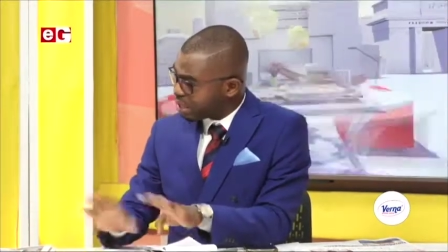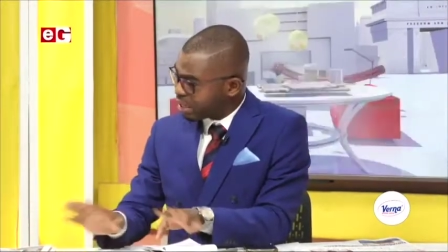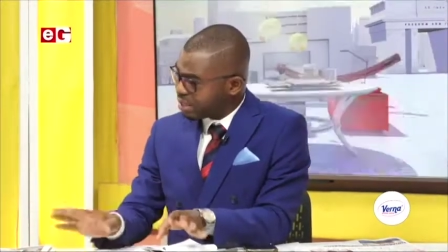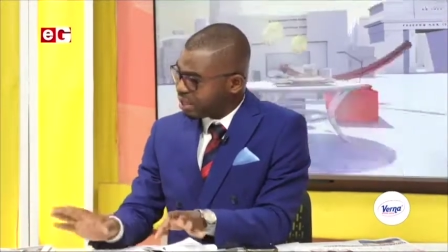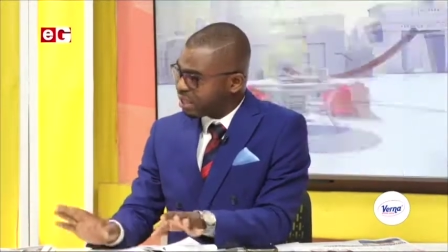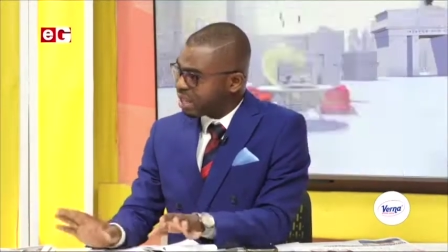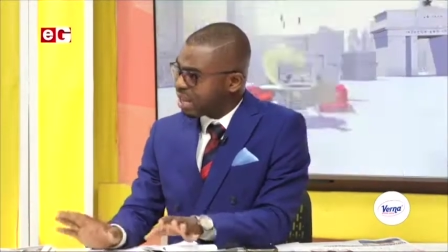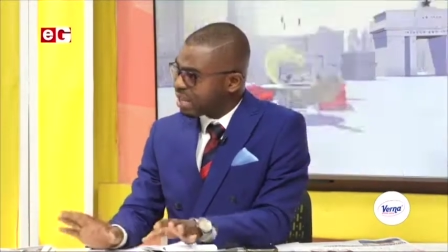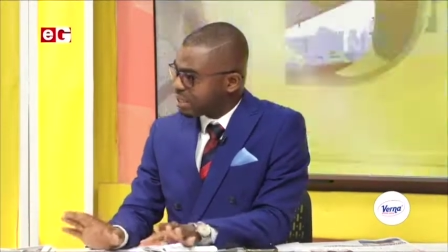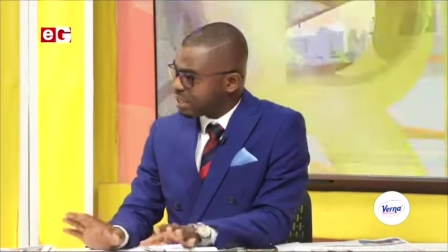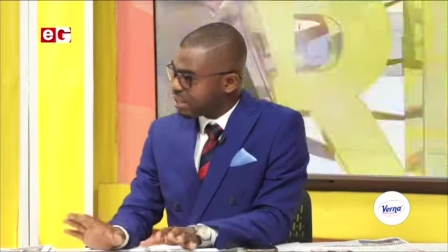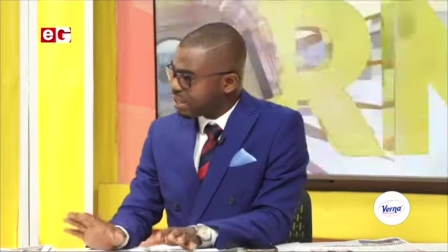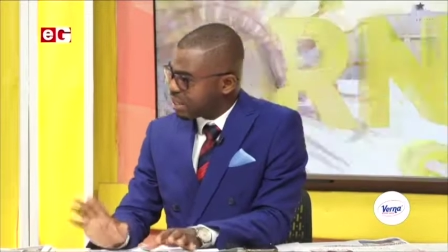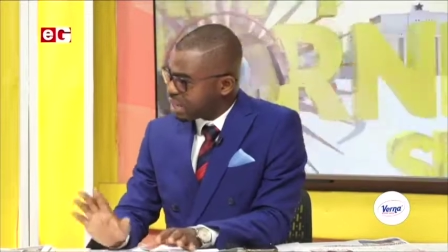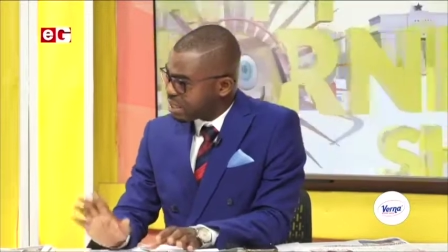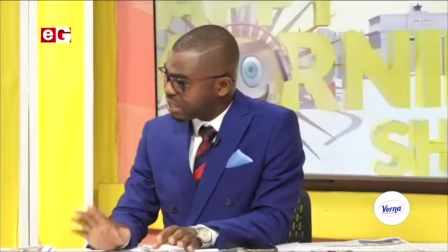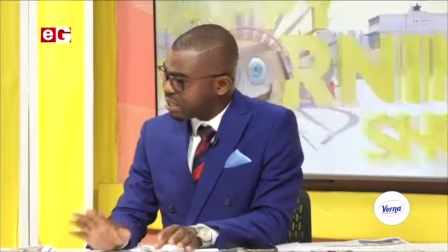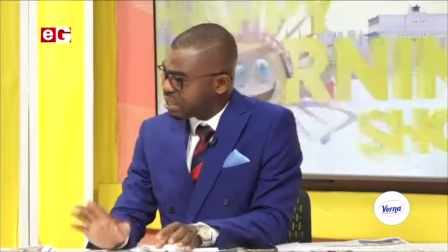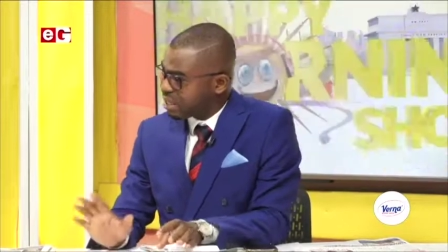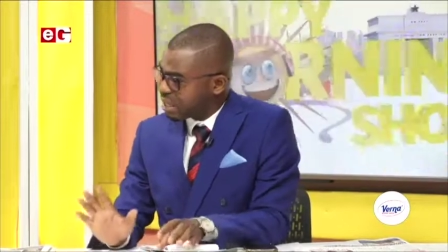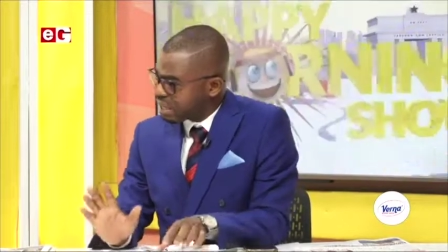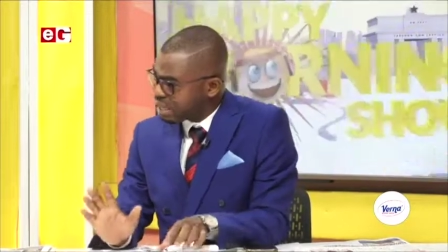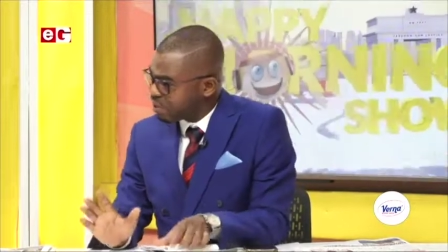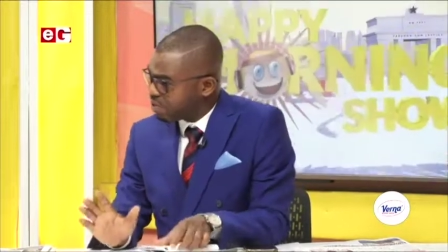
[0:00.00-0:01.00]
I think that's that's
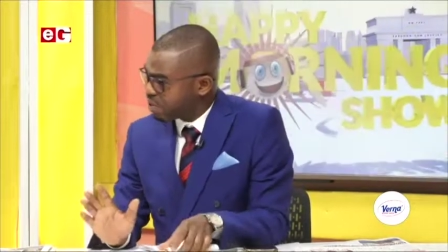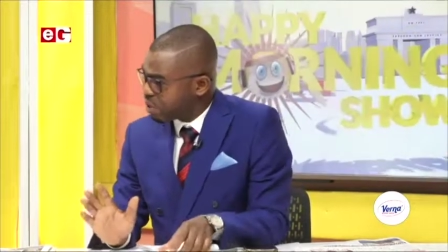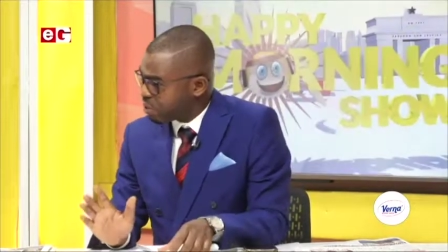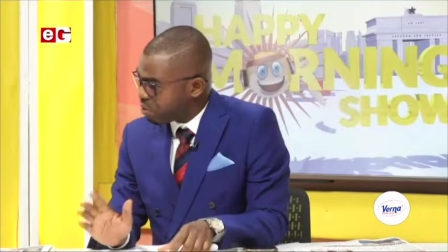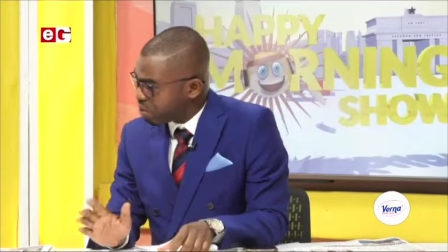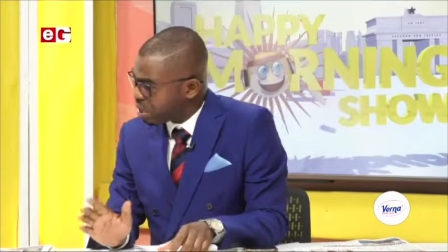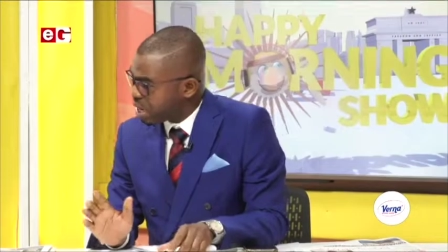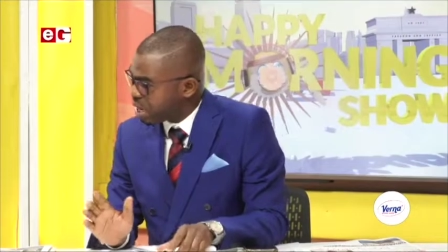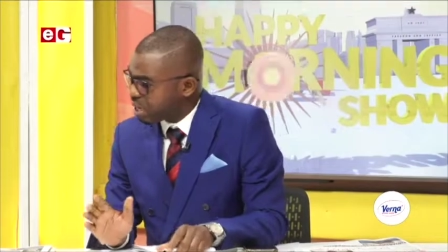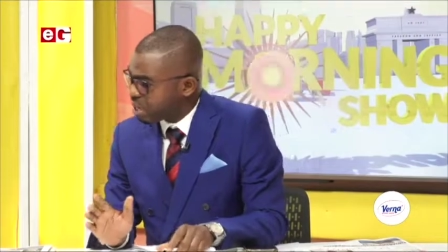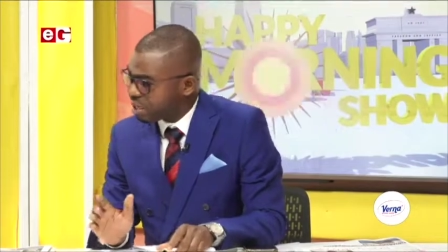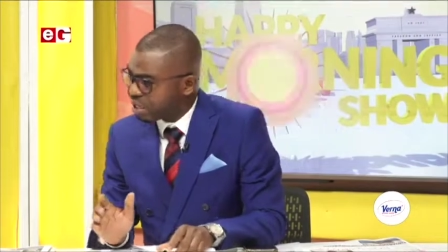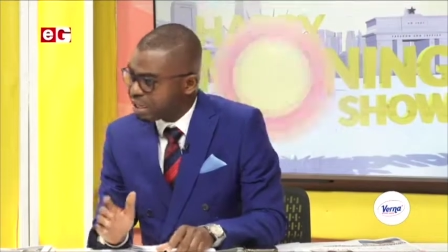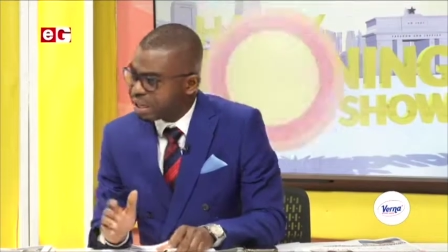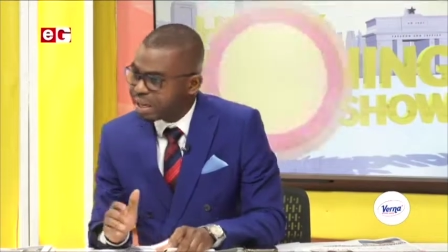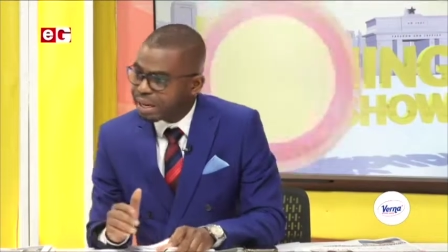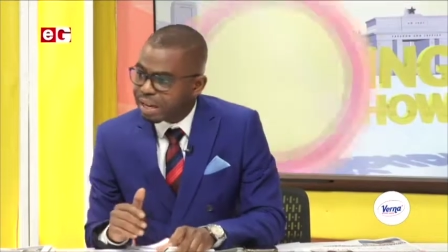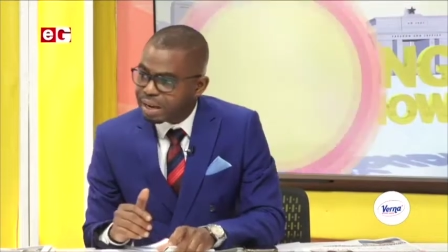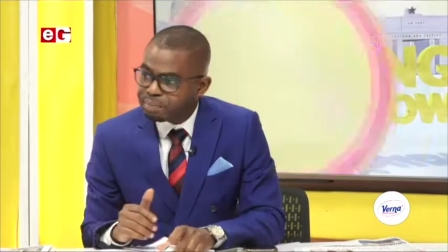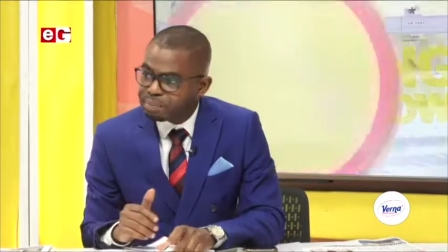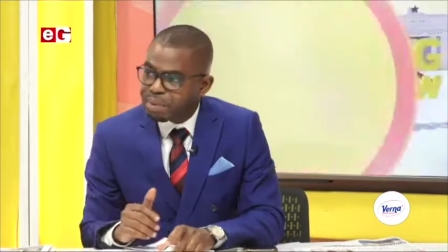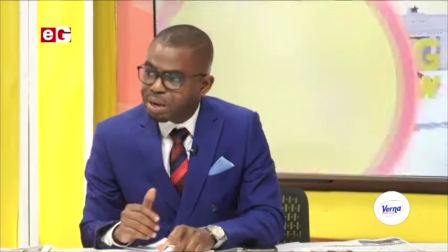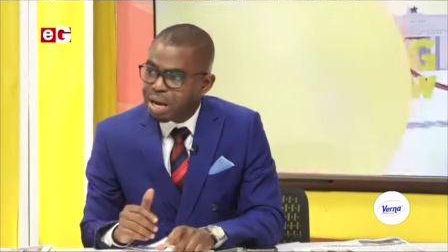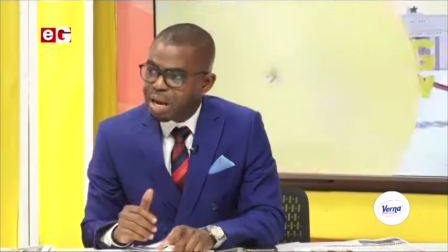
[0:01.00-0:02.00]
that's very cardinal.
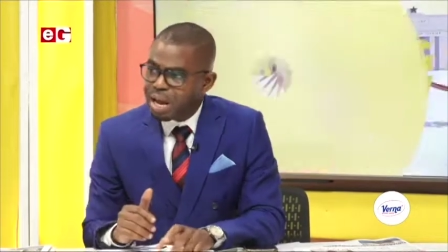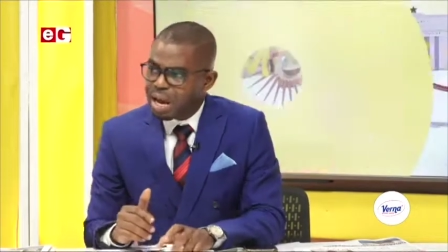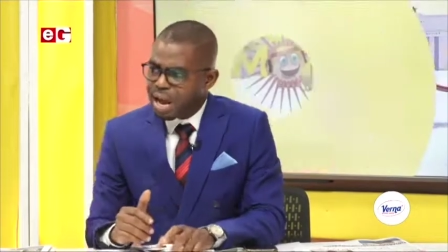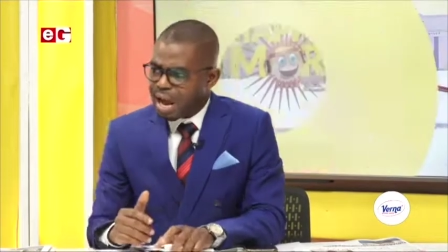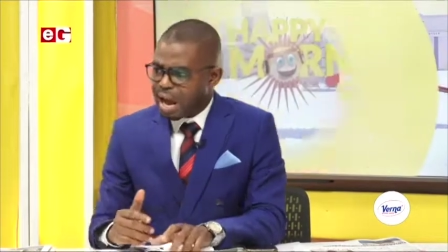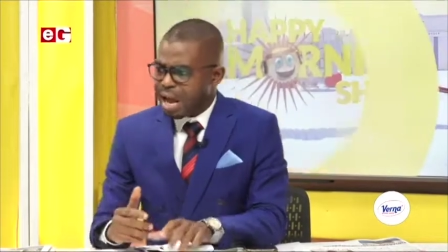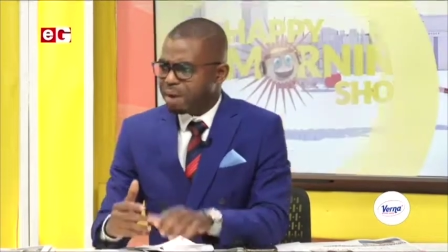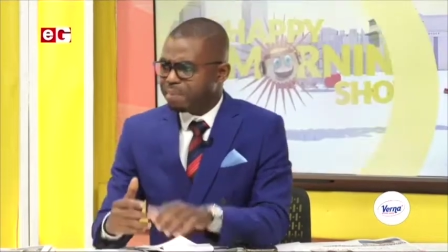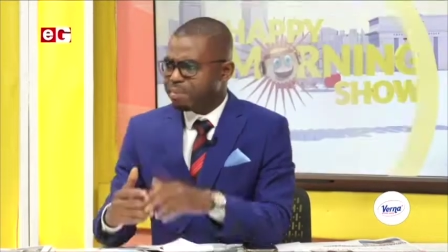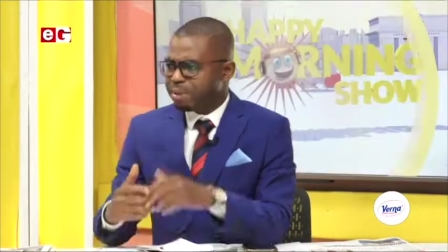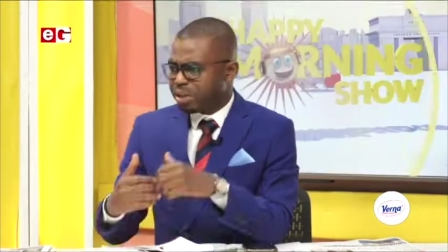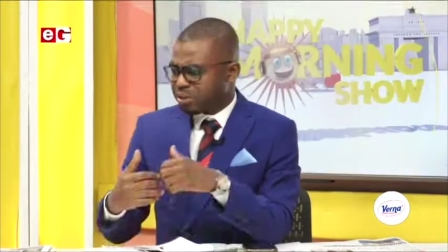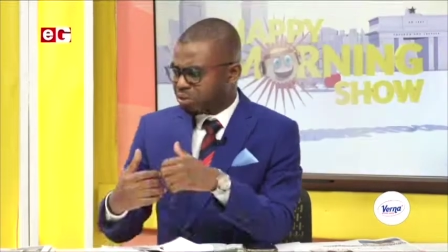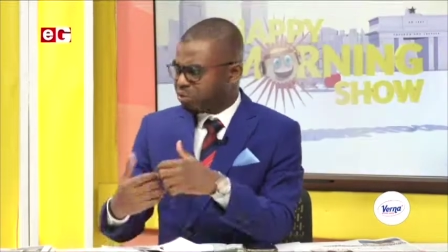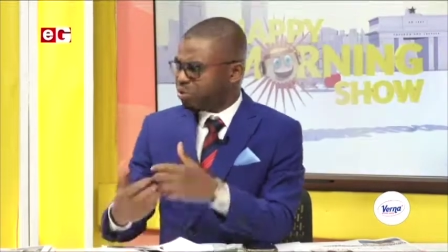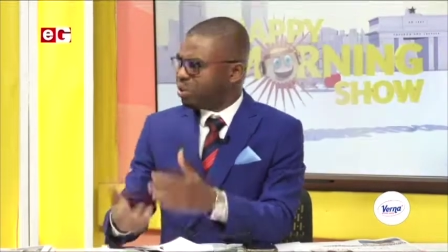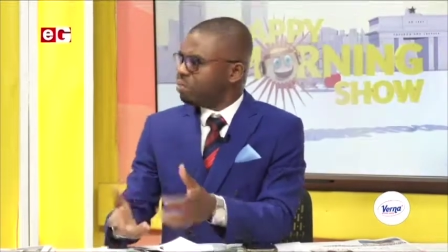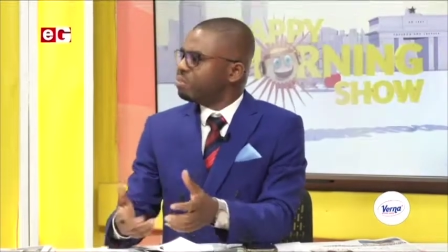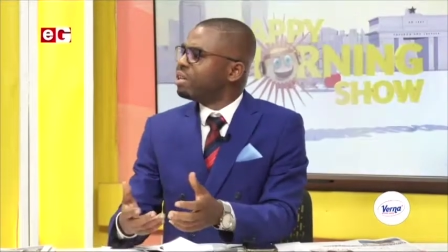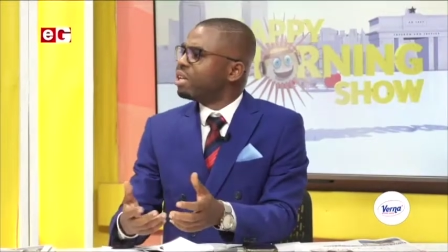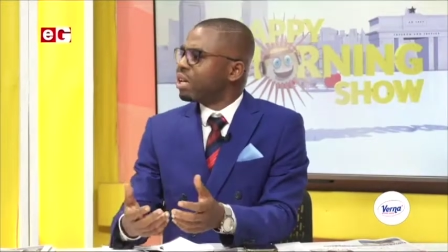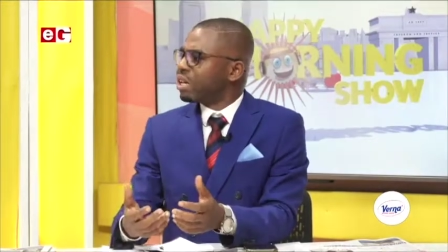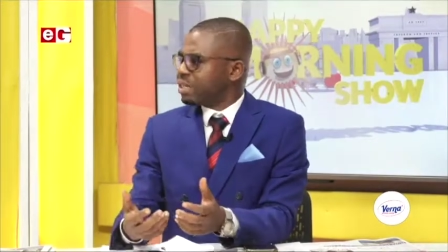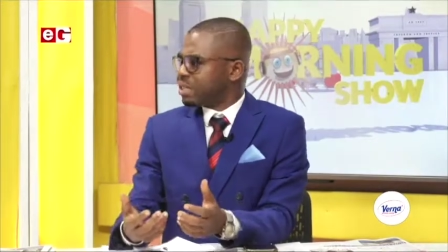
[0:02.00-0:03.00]
I'm, mm. I'm
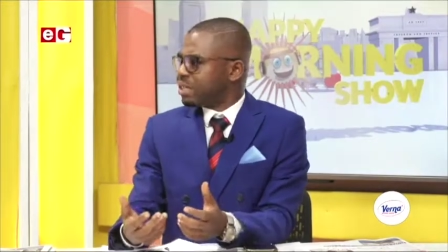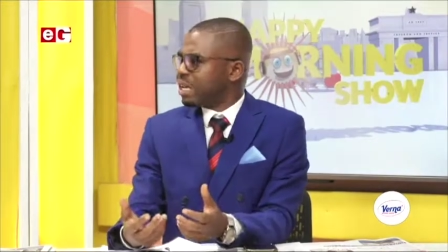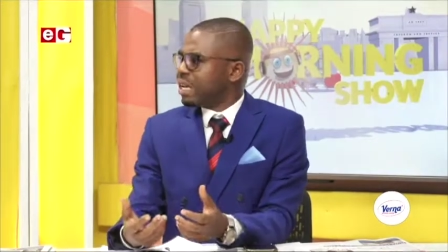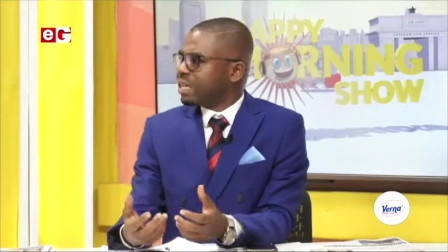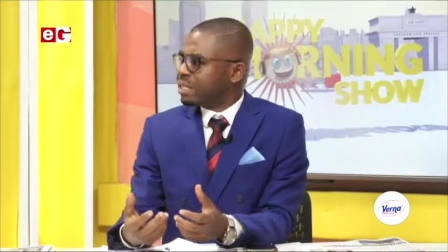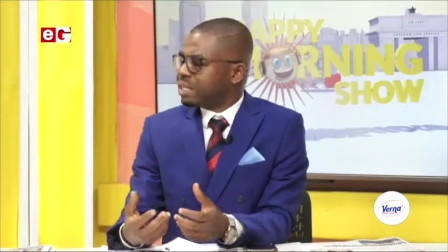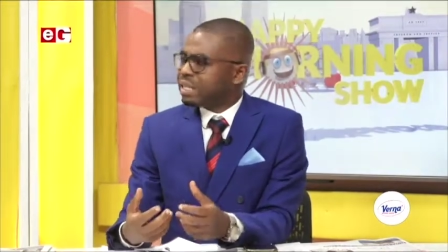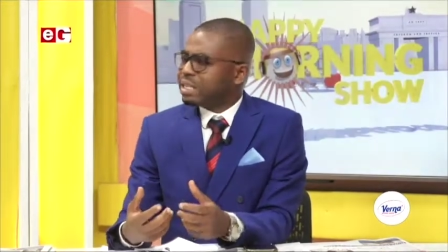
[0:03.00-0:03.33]
extremely excited